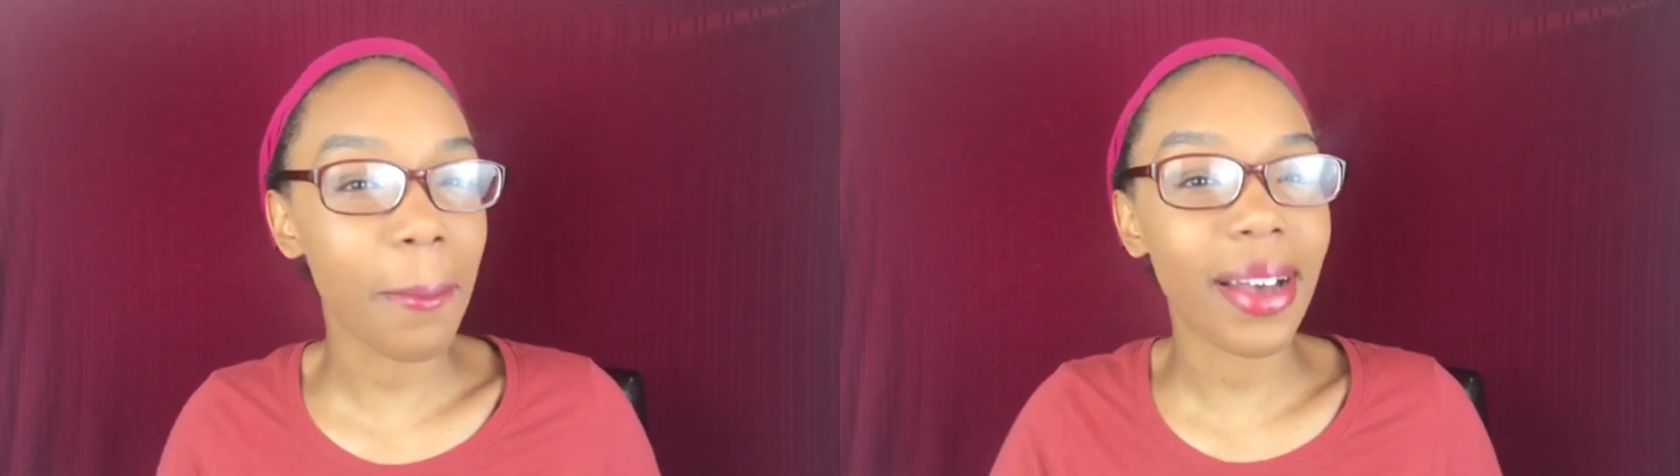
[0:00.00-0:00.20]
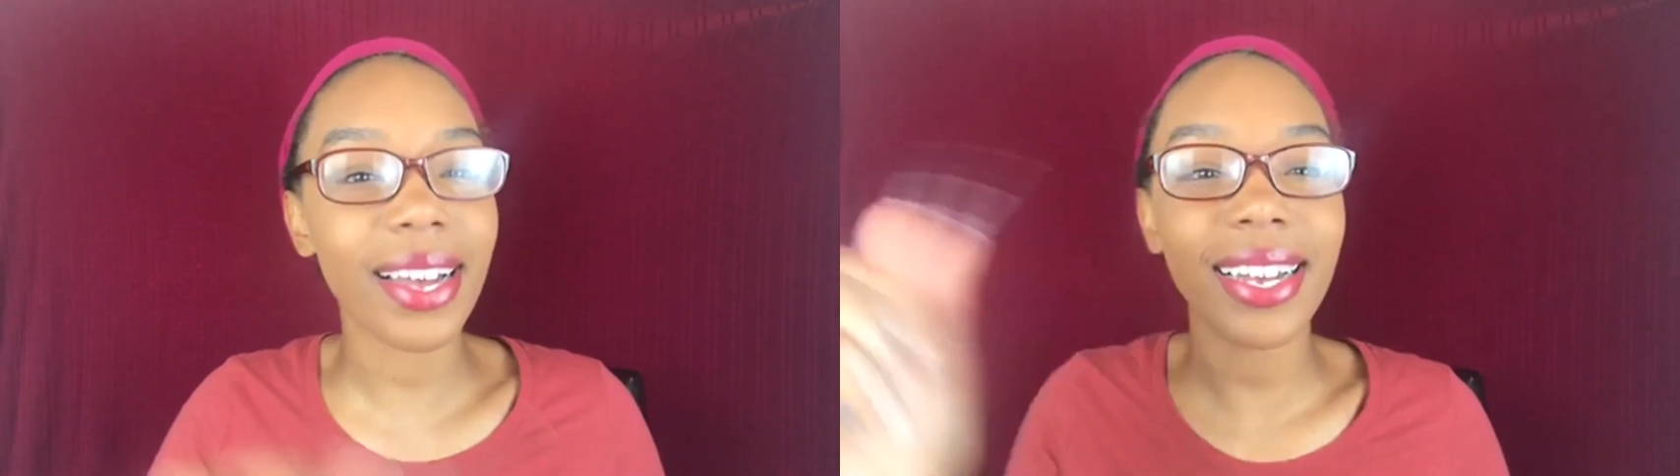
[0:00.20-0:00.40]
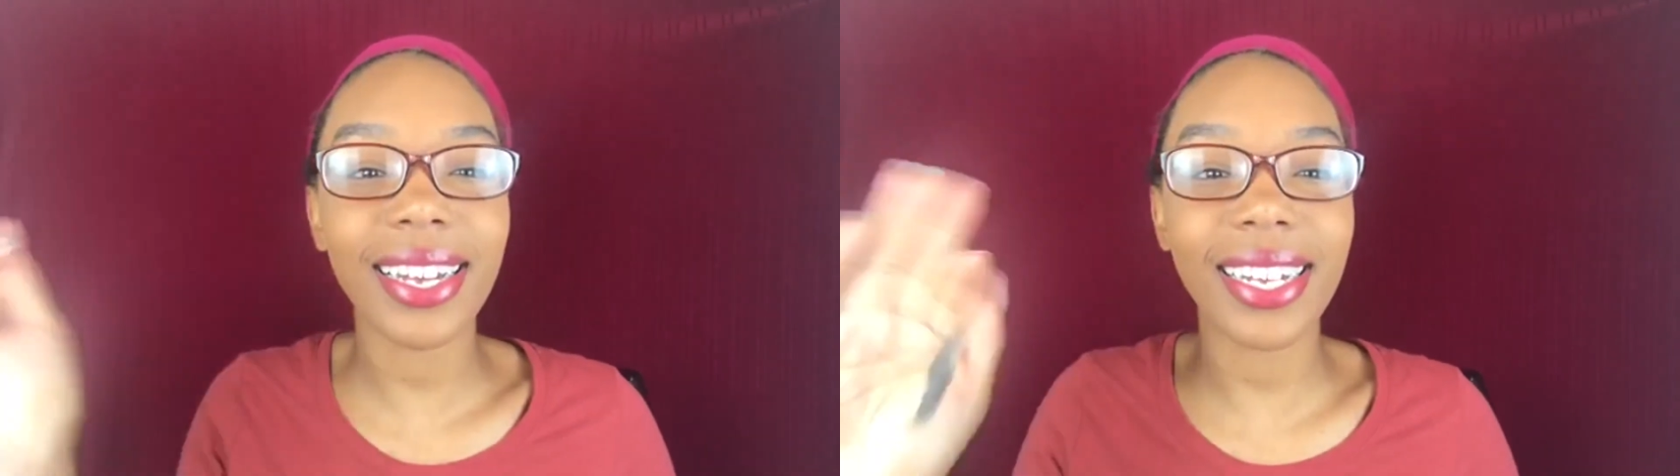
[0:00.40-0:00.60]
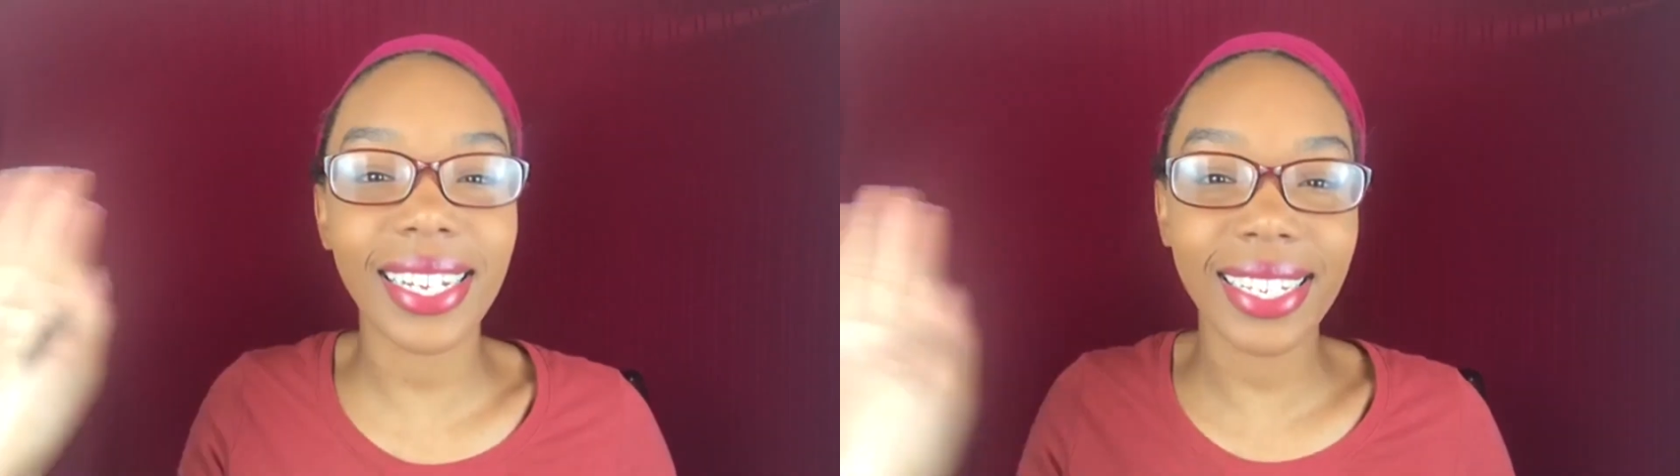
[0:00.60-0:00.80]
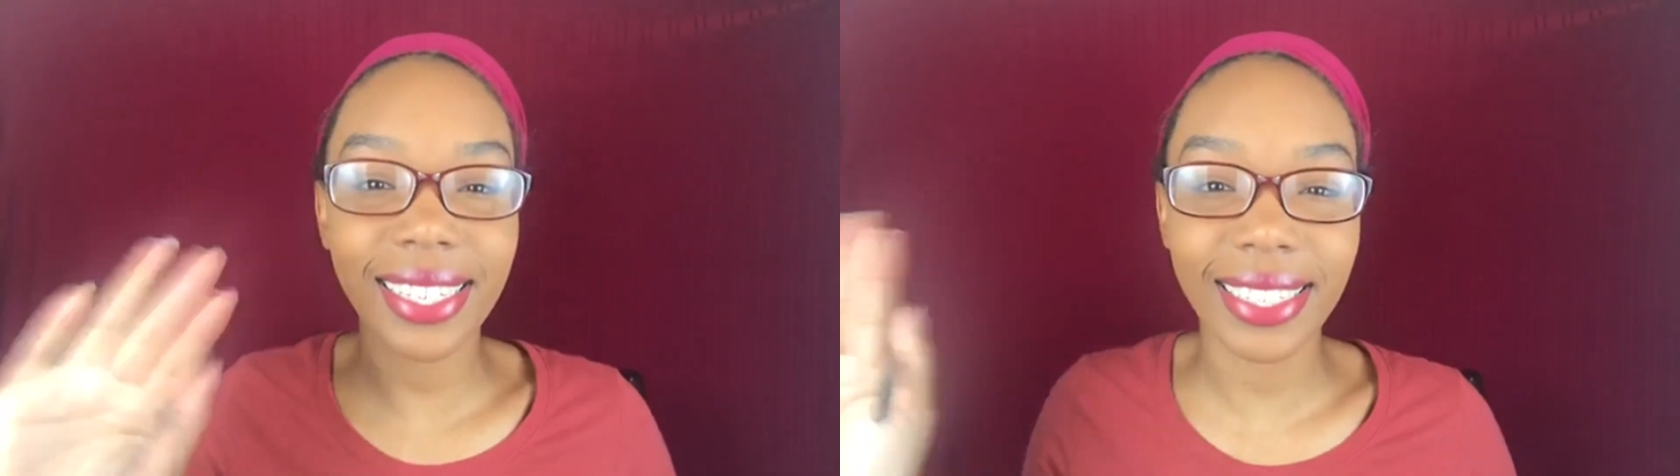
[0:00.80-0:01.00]

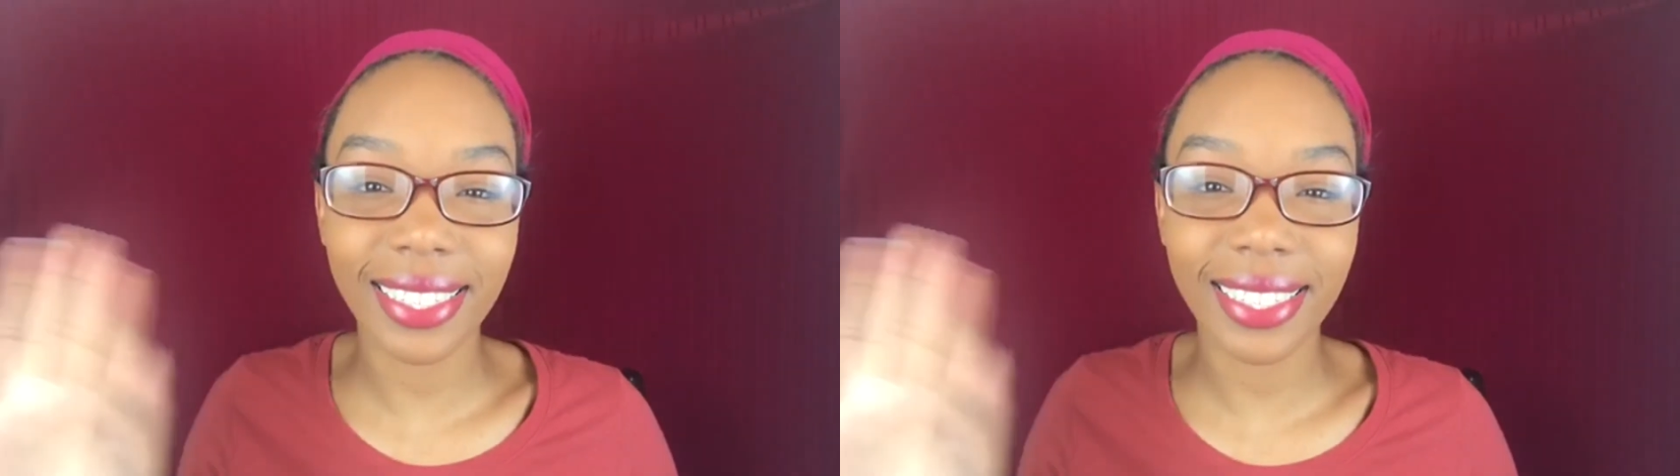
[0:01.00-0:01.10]
Bye.